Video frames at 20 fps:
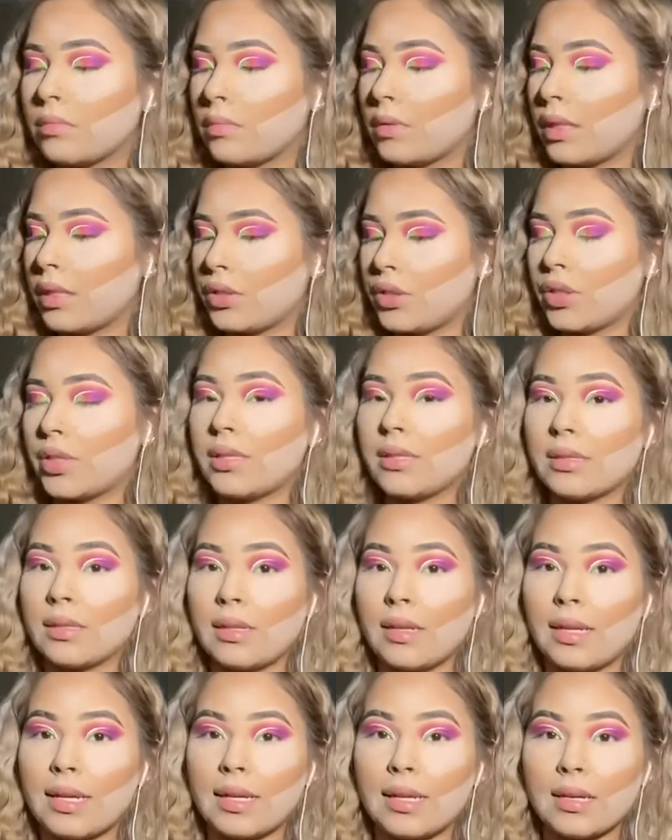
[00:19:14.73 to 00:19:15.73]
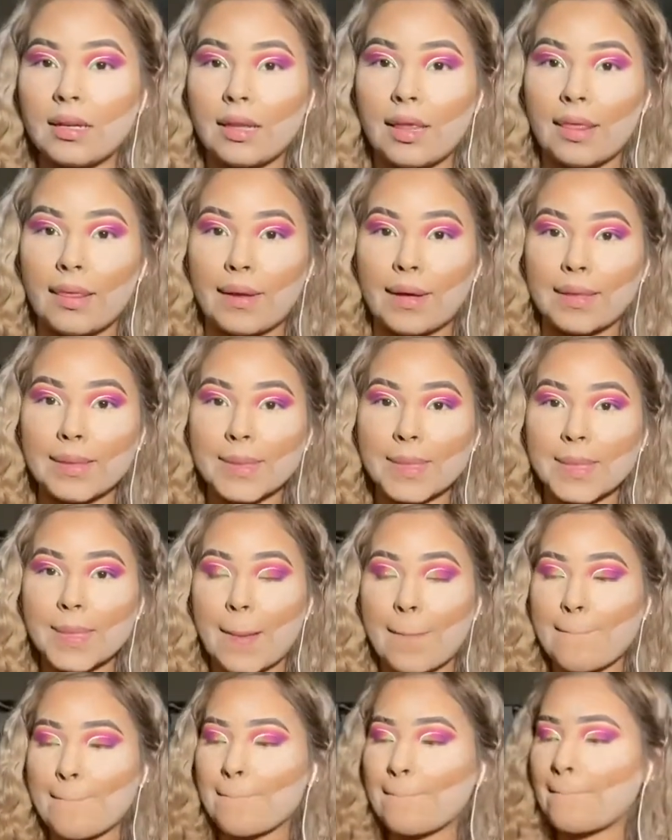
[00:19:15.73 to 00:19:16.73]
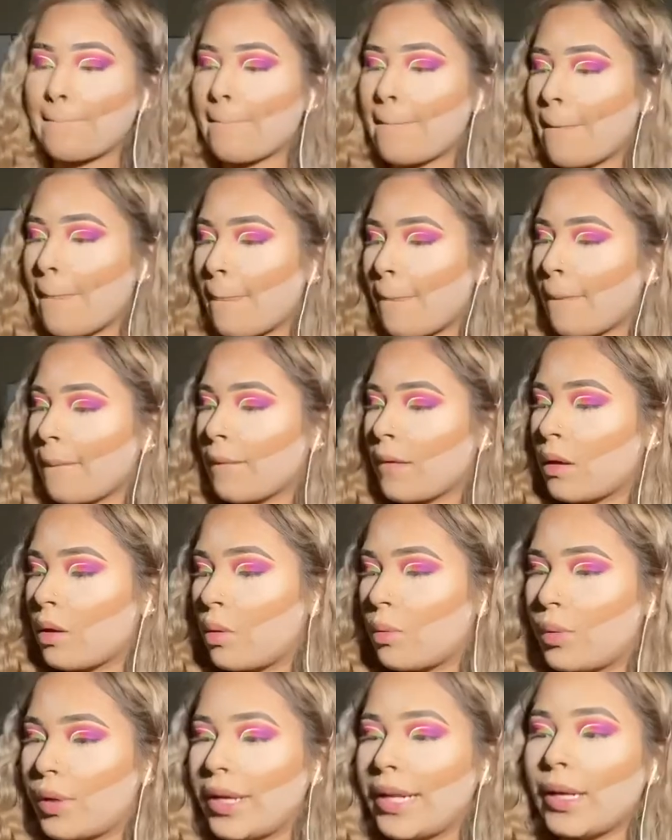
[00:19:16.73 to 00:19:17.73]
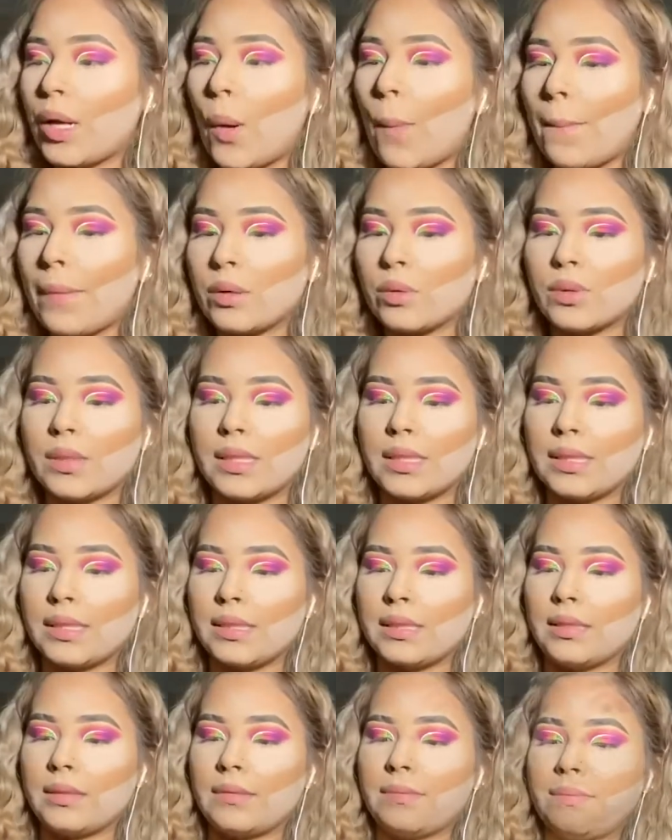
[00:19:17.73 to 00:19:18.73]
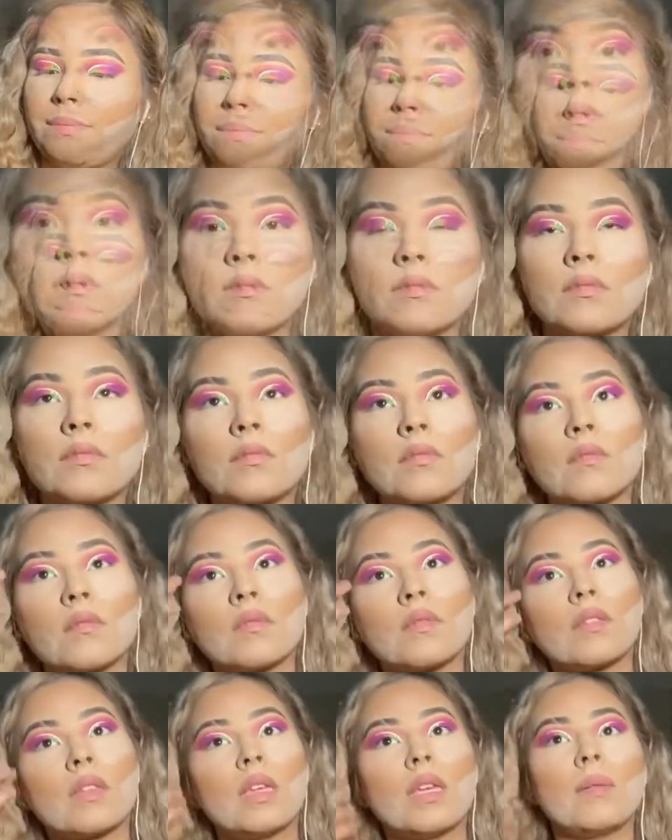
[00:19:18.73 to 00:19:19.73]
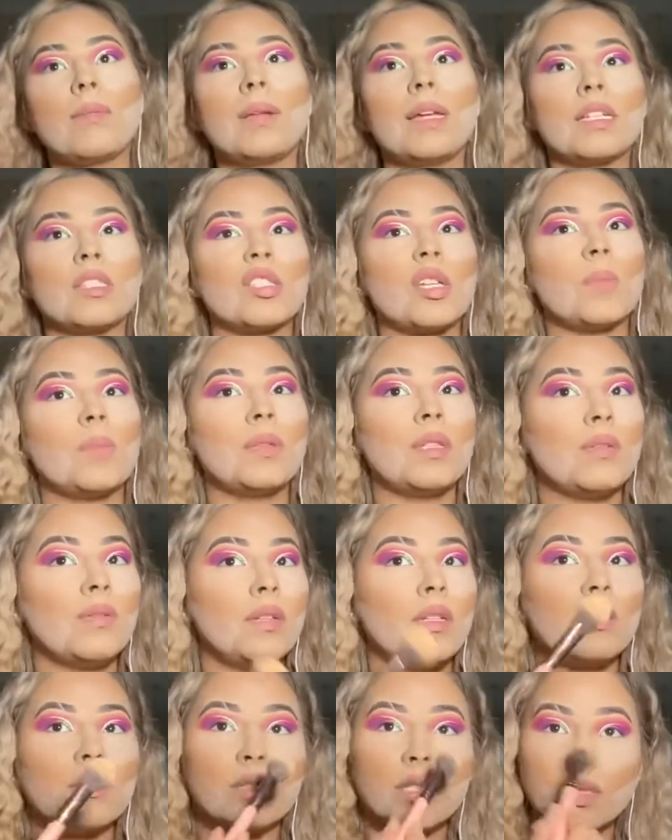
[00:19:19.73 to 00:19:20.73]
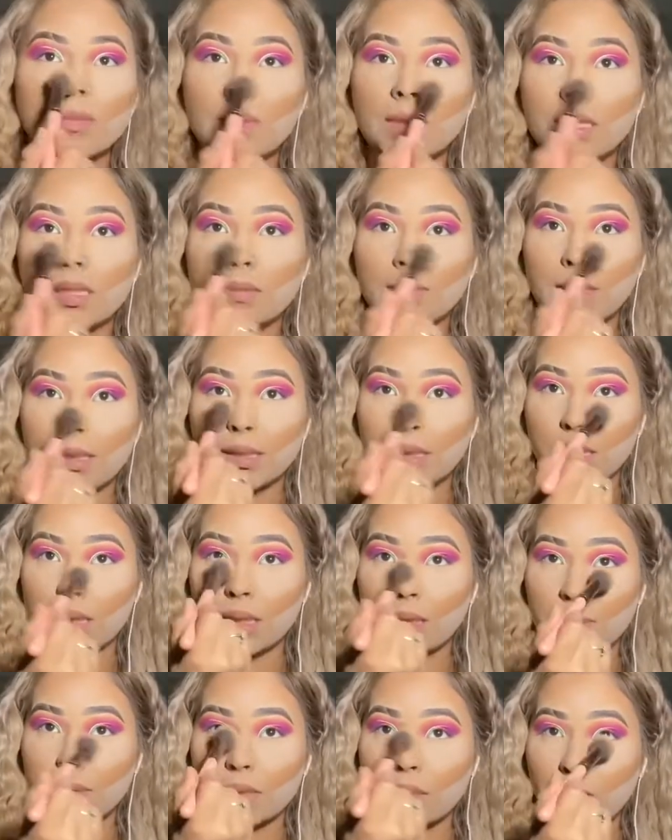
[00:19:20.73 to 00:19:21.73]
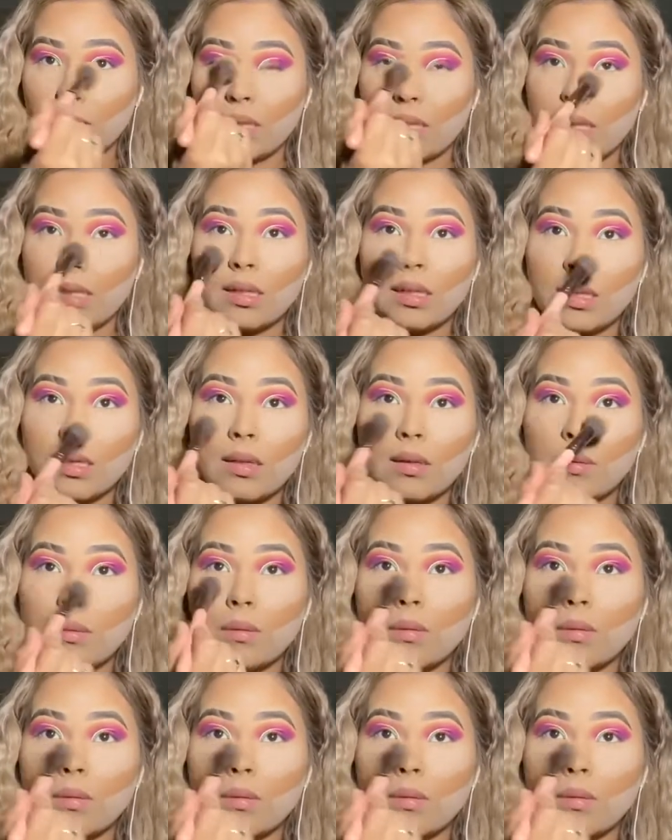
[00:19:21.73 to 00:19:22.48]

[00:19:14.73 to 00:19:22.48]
So just like that. Already almost done. Keep like stopping the video just because my son keeps going in and out.